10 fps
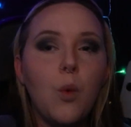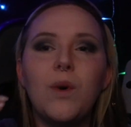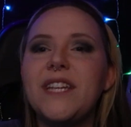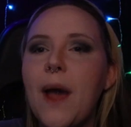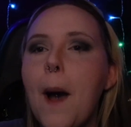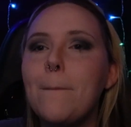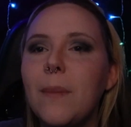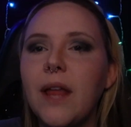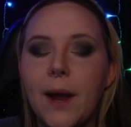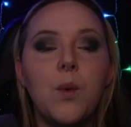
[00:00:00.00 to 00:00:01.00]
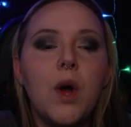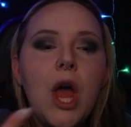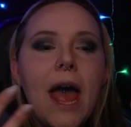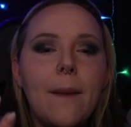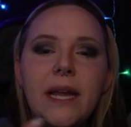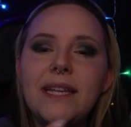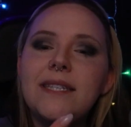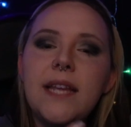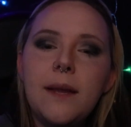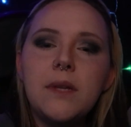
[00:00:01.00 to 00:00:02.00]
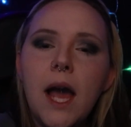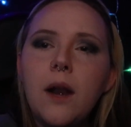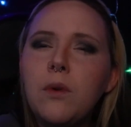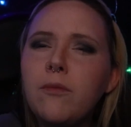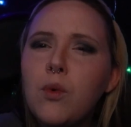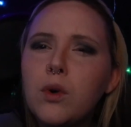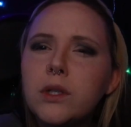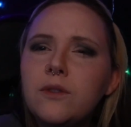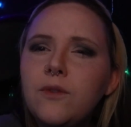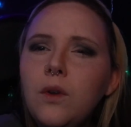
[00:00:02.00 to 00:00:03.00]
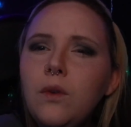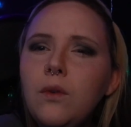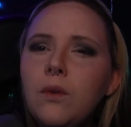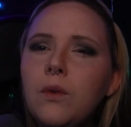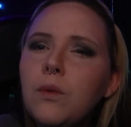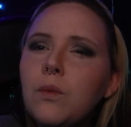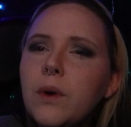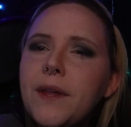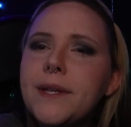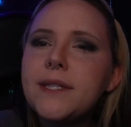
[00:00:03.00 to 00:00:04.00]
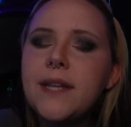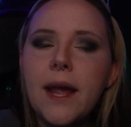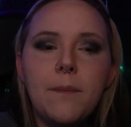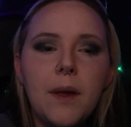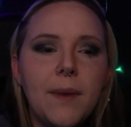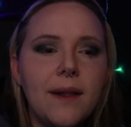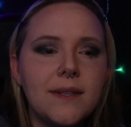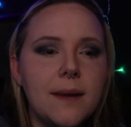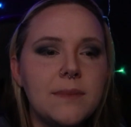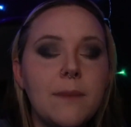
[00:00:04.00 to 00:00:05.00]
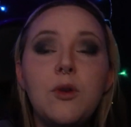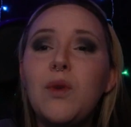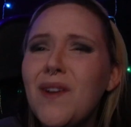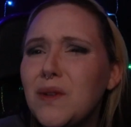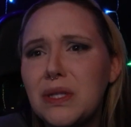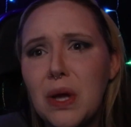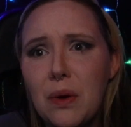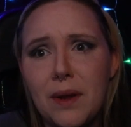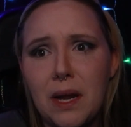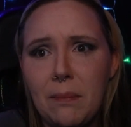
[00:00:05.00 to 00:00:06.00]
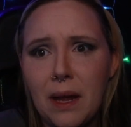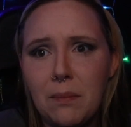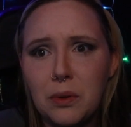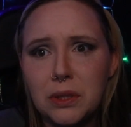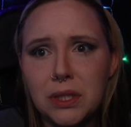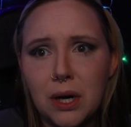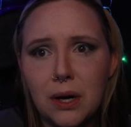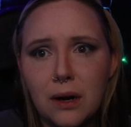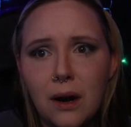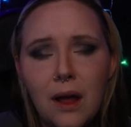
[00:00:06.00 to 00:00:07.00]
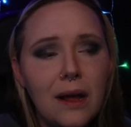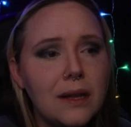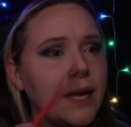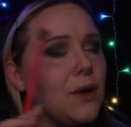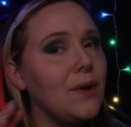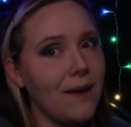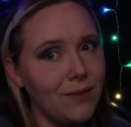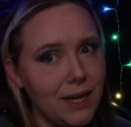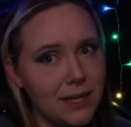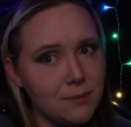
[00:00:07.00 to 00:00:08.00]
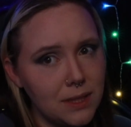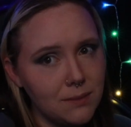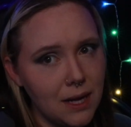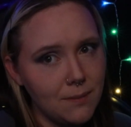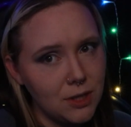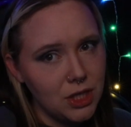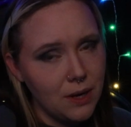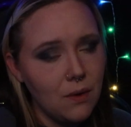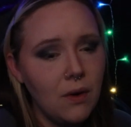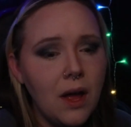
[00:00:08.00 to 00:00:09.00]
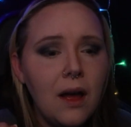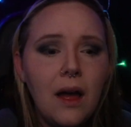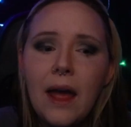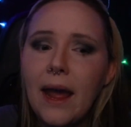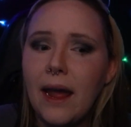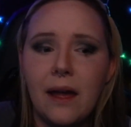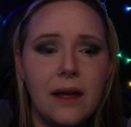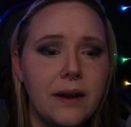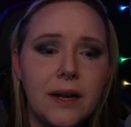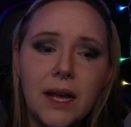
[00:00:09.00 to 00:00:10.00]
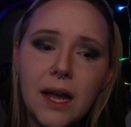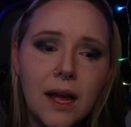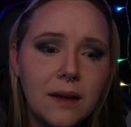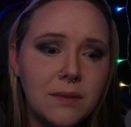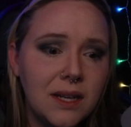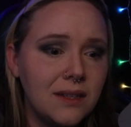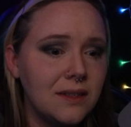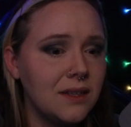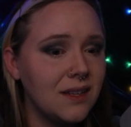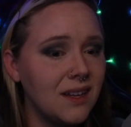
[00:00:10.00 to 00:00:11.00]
Was it, like... I mean, he seemed kind of remorseful with his statement, but at the same time, you killed so many people, sir. Like, you definitely need to spend some time in jail. And, I mean...